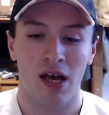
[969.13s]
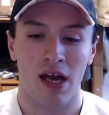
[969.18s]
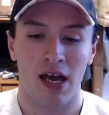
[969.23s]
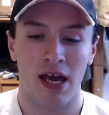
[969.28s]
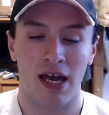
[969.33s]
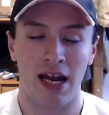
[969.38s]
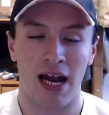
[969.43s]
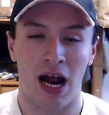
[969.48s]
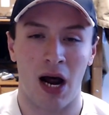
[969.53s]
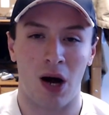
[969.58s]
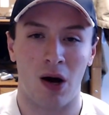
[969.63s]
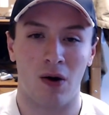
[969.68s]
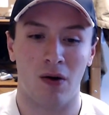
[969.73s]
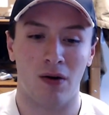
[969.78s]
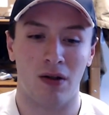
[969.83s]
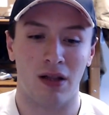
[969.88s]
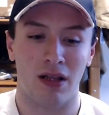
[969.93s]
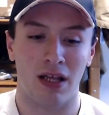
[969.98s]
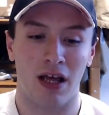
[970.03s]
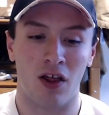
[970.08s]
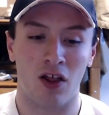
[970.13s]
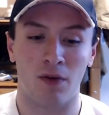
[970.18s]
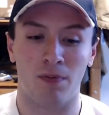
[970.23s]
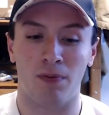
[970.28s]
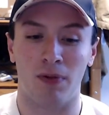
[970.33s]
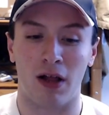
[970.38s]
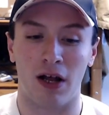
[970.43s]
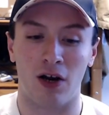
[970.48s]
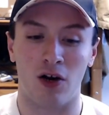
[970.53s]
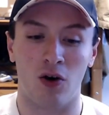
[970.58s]
And now the other
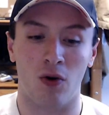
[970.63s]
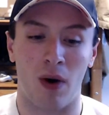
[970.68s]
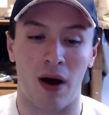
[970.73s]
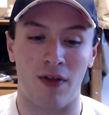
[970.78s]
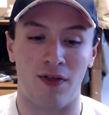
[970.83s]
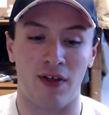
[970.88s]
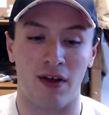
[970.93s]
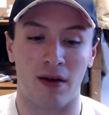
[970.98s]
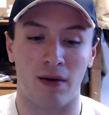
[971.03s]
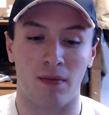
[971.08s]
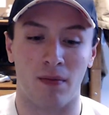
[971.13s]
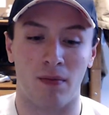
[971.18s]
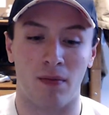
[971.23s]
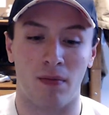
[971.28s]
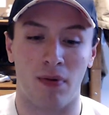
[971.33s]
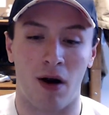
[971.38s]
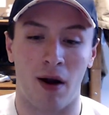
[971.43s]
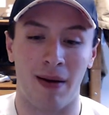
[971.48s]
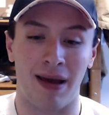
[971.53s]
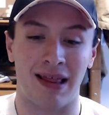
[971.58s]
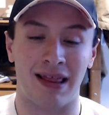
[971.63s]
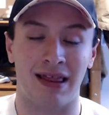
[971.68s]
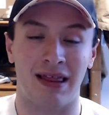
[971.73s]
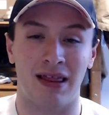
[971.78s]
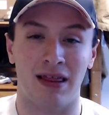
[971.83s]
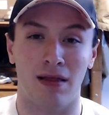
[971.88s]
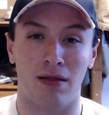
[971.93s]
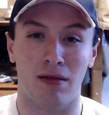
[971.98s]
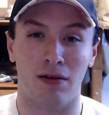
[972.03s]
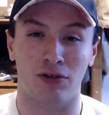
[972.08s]
player who I think
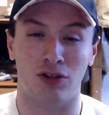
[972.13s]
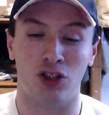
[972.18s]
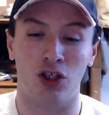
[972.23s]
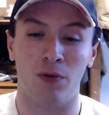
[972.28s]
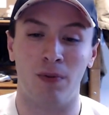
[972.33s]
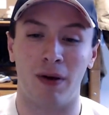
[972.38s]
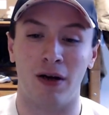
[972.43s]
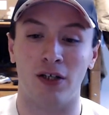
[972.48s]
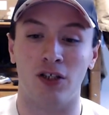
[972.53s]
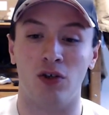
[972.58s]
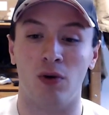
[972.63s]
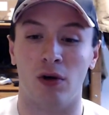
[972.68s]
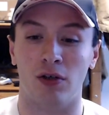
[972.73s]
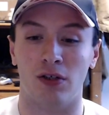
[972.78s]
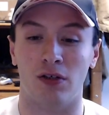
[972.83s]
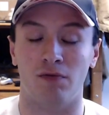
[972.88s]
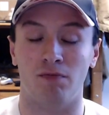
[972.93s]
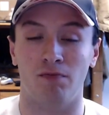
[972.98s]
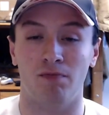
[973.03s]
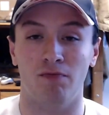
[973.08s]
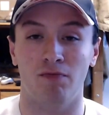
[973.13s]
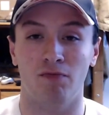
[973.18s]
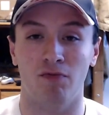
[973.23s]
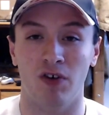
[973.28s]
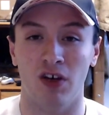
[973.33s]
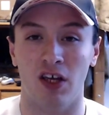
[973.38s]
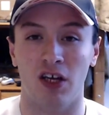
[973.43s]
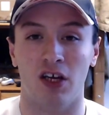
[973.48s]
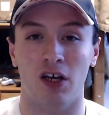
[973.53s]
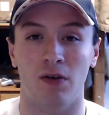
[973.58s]
probably, there's 2 players who also had
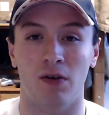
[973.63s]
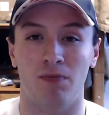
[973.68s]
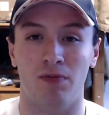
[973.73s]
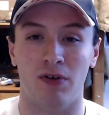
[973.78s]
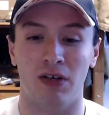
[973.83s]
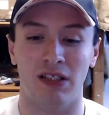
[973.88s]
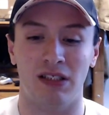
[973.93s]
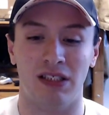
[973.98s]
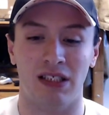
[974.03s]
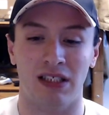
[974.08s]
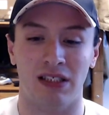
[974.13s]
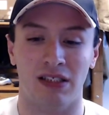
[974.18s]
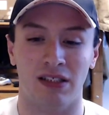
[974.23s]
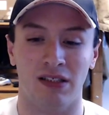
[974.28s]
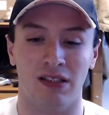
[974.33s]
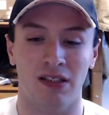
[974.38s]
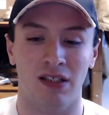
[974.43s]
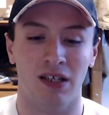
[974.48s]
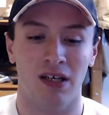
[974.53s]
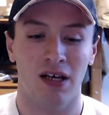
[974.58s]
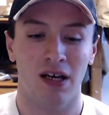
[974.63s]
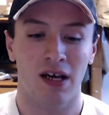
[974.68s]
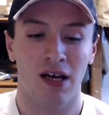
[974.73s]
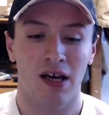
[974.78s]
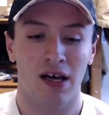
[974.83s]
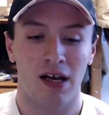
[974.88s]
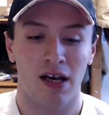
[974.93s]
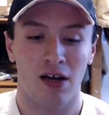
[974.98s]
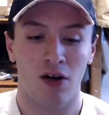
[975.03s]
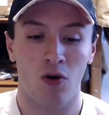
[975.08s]
really good preseasons,
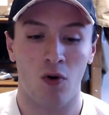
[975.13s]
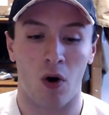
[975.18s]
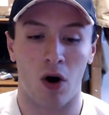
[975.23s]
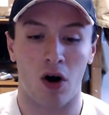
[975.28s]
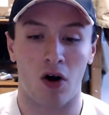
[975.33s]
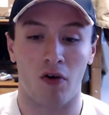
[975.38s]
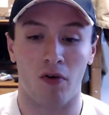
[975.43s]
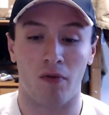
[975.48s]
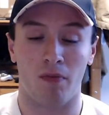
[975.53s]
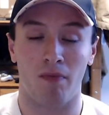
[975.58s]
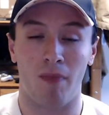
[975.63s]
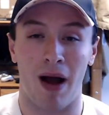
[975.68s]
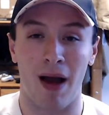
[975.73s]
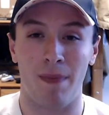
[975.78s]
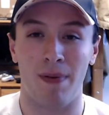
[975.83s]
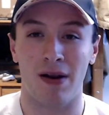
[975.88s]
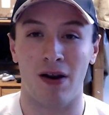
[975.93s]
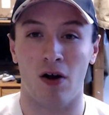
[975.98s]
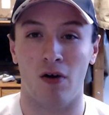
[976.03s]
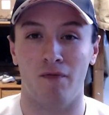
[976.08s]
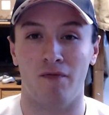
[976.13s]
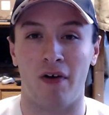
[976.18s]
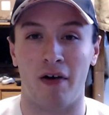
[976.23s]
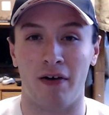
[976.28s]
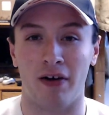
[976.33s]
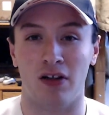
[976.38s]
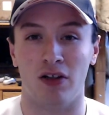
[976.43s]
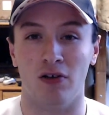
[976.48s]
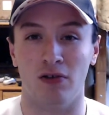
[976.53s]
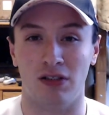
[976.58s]
who are, in my opinion,
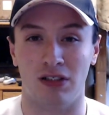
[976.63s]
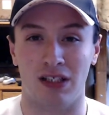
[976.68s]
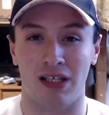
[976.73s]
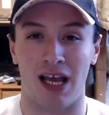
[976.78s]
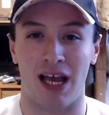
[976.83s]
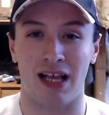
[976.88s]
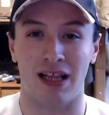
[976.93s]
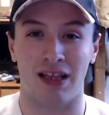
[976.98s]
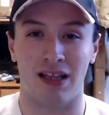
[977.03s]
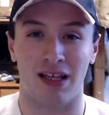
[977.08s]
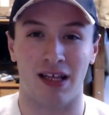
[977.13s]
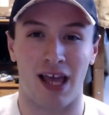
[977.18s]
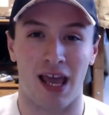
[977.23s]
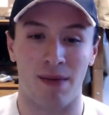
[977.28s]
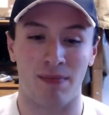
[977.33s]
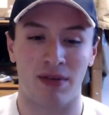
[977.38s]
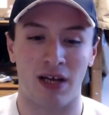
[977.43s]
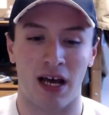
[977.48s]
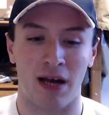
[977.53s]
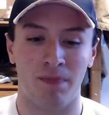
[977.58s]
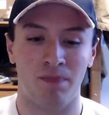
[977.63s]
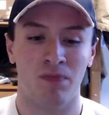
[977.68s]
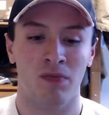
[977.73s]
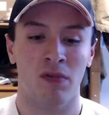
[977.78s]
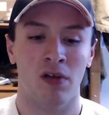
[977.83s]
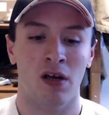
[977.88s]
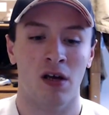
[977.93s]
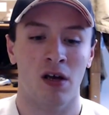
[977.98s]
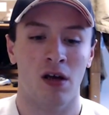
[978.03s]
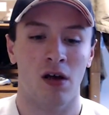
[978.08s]
very close to getting the game time,
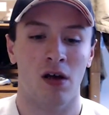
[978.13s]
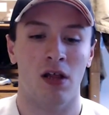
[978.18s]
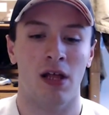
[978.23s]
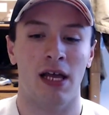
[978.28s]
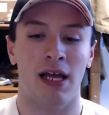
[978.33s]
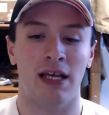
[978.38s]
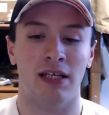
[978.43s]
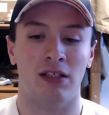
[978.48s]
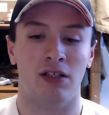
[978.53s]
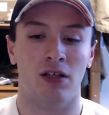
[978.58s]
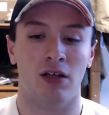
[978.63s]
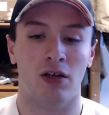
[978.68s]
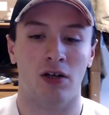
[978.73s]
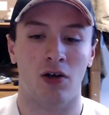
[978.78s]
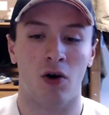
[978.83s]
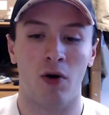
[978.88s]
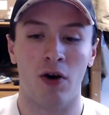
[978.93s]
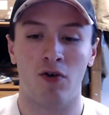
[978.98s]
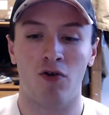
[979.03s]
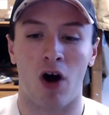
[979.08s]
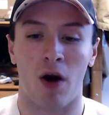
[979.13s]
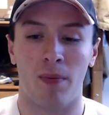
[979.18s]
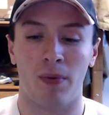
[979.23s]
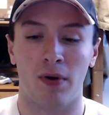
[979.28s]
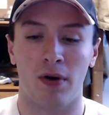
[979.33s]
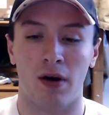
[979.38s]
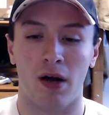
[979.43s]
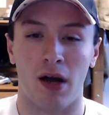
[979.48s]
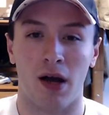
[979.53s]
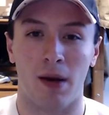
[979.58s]
is Cody
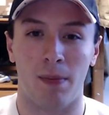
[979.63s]
Cropper.